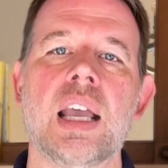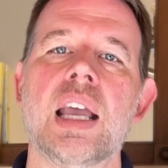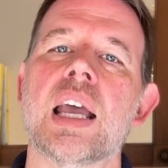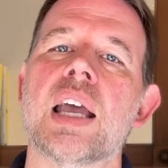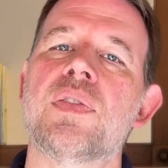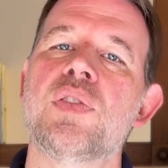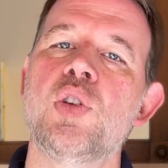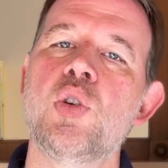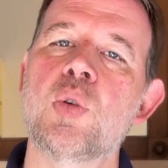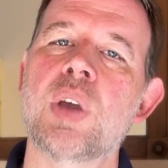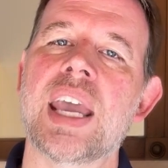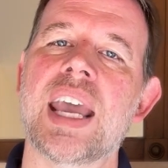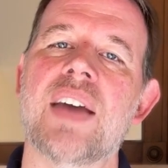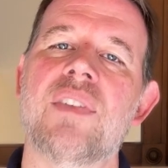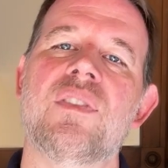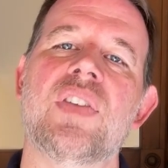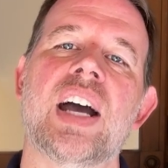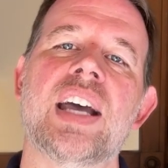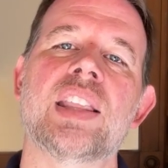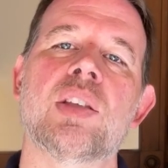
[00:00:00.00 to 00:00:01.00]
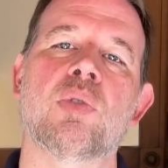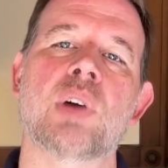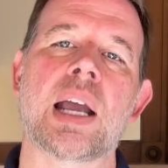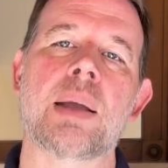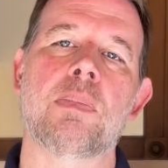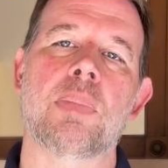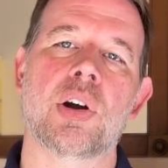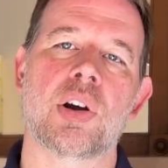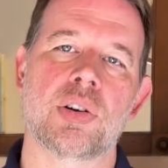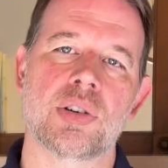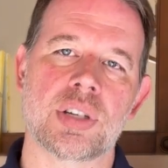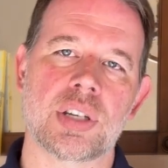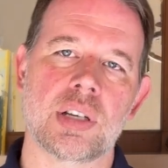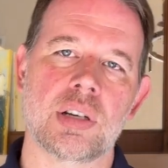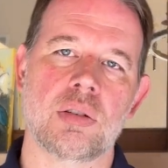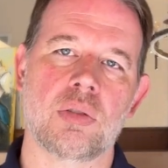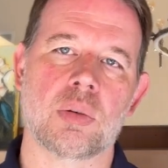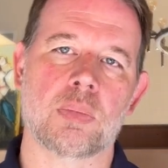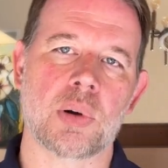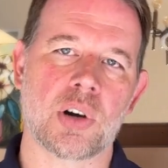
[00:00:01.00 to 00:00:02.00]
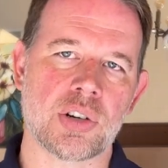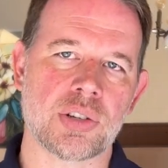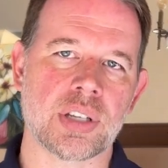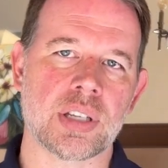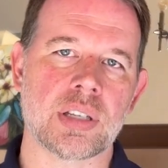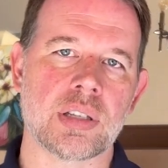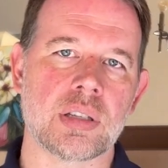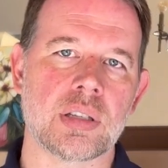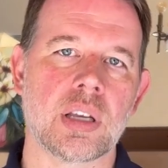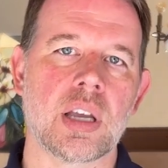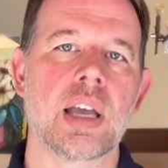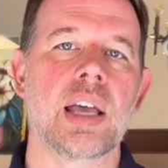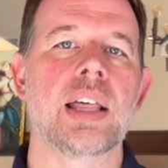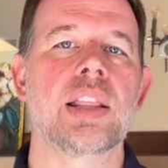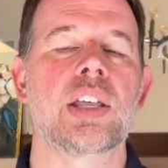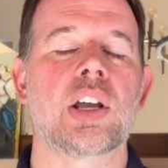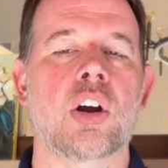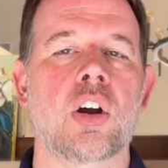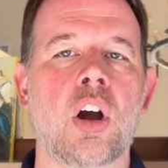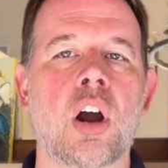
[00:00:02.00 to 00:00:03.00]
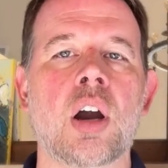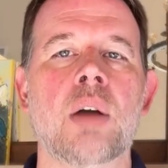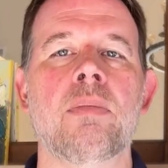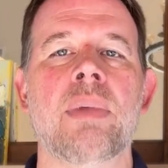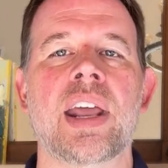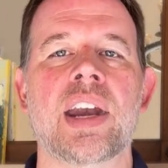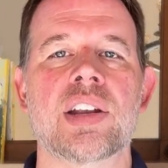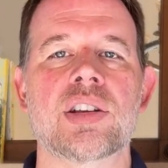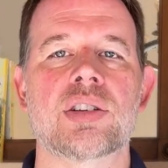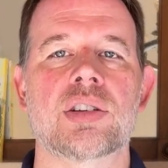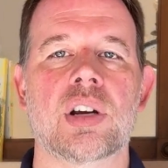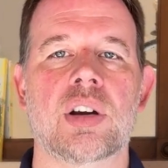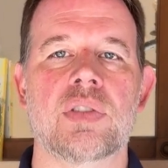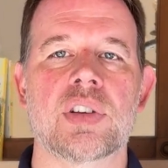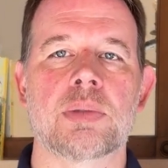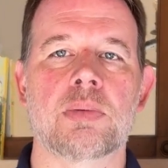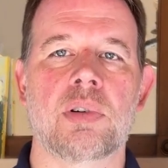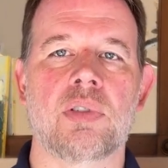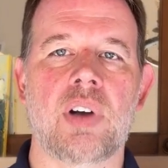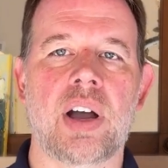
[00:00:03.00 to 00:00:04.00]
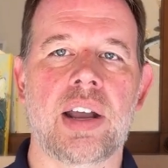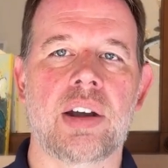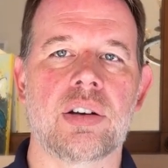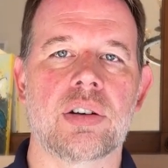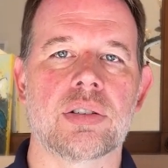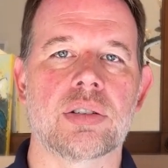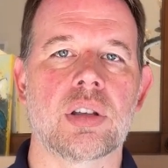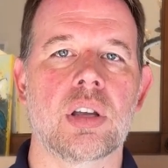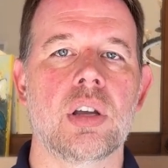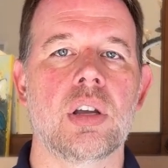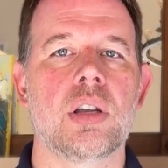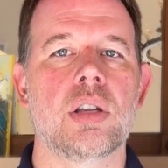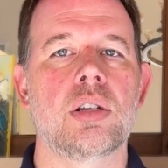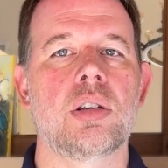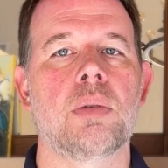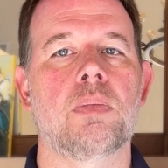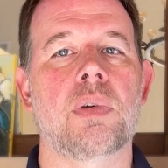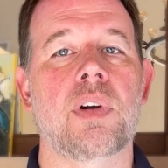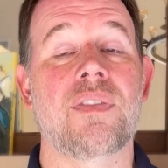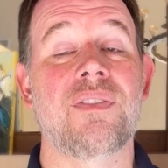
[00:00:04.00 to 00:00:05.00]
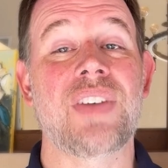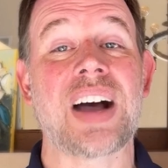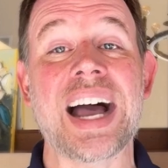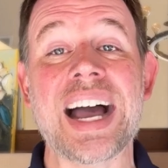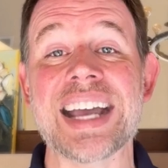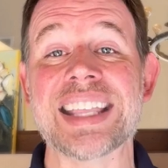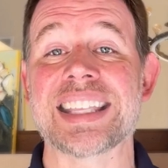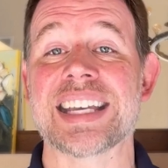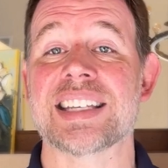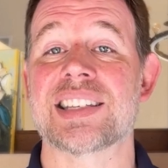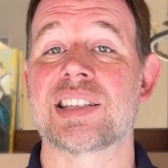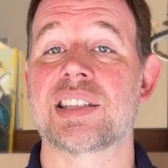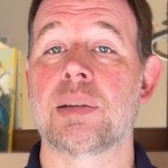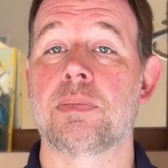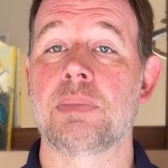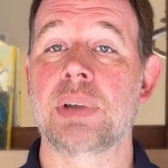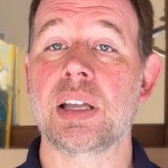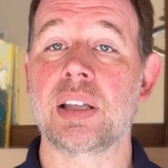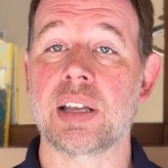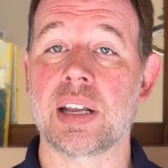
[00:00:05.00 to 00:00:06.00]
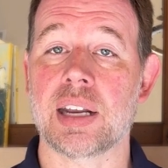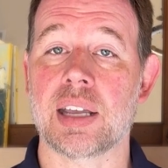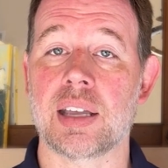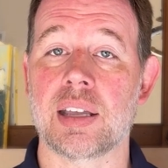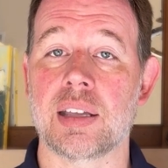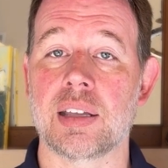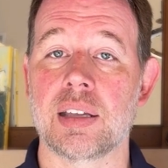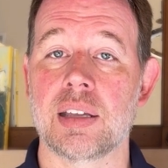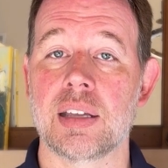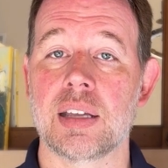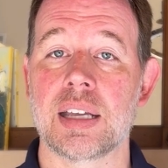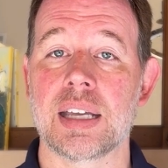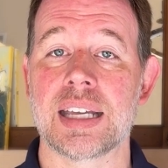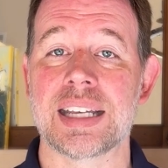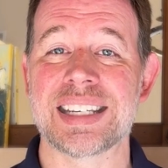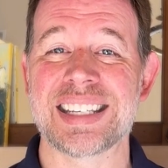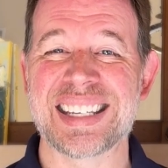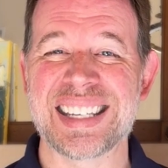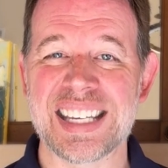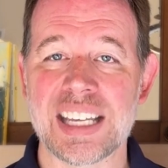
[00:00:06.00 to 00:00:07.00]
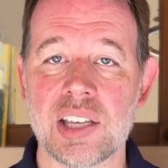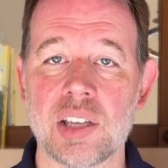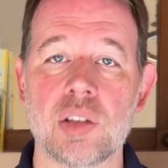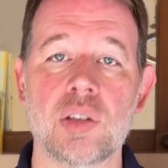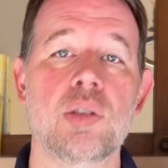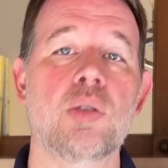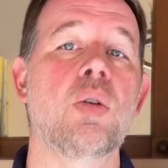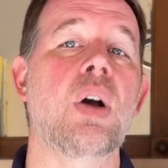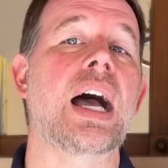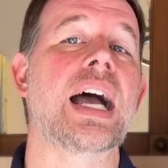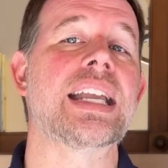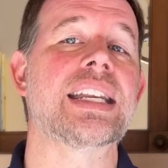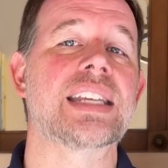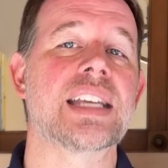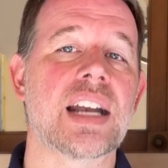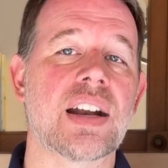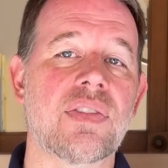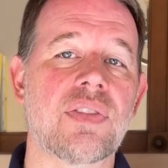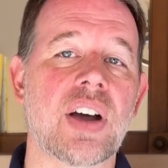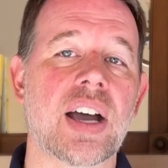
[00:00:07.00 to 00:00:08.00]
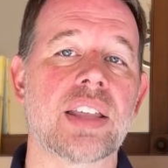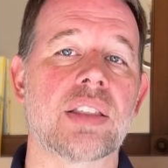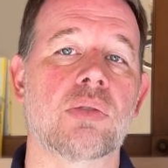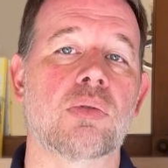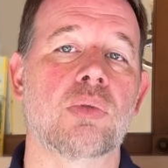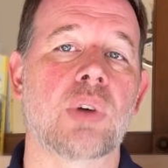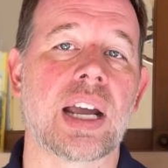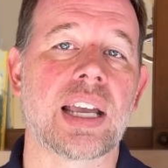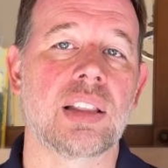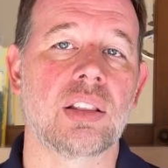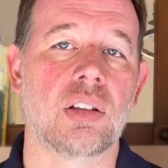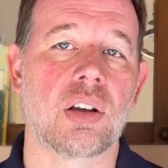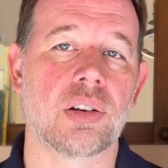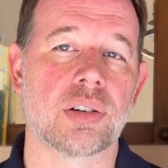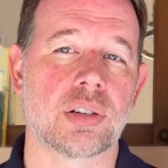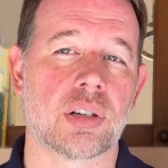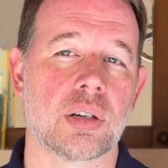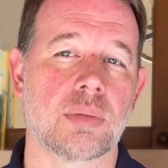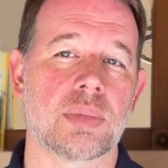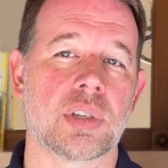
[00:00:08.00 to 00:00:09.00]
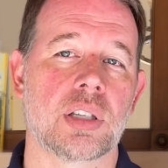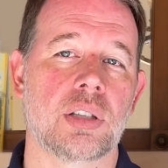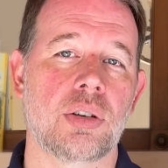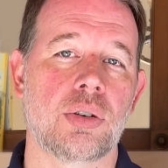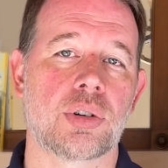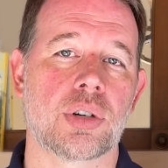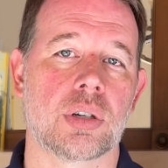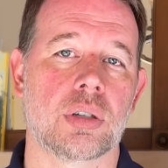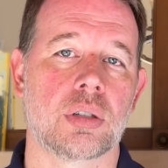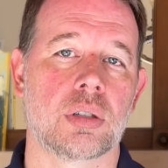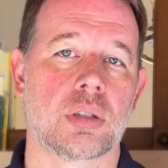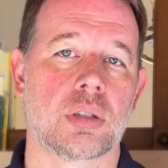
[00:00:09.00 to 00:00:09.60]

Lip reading: If you can't find the right person or persons, there are managed service providers to provide that stability until you identify the right long-term solution.